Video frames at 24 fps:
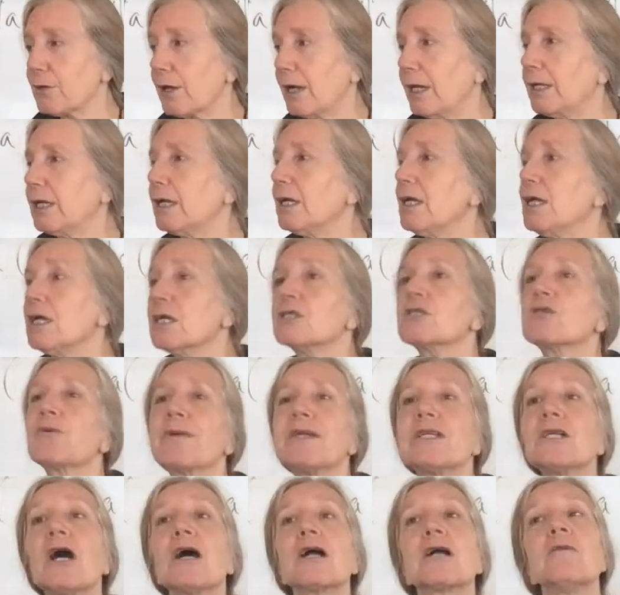right? So we
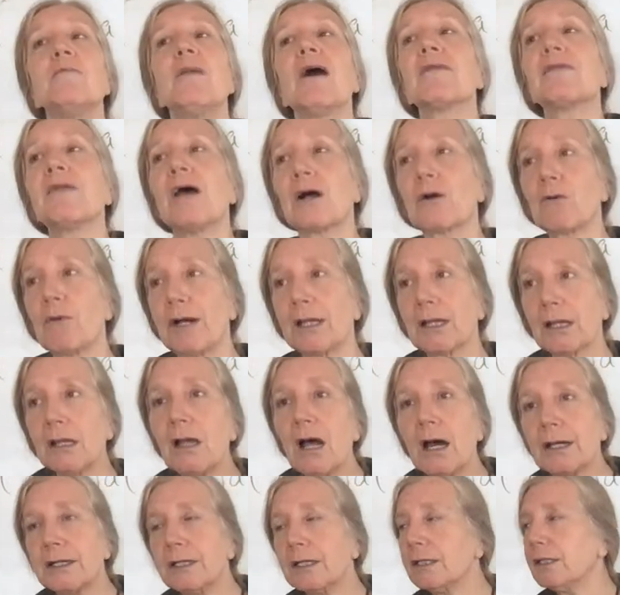talk about that quite a
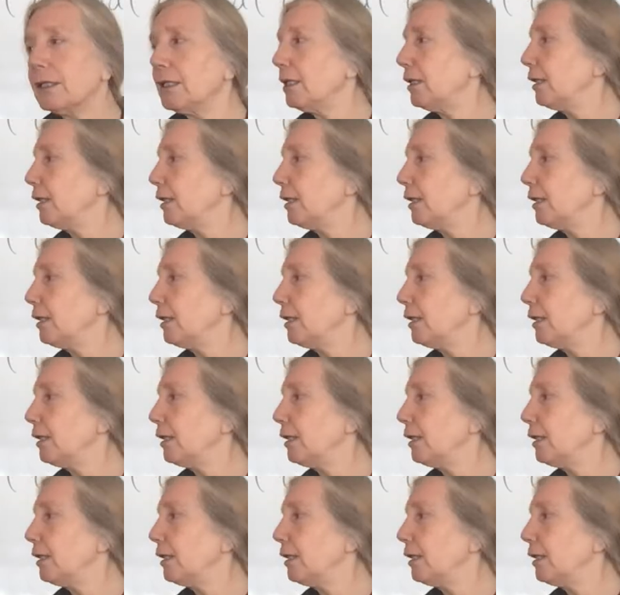lot in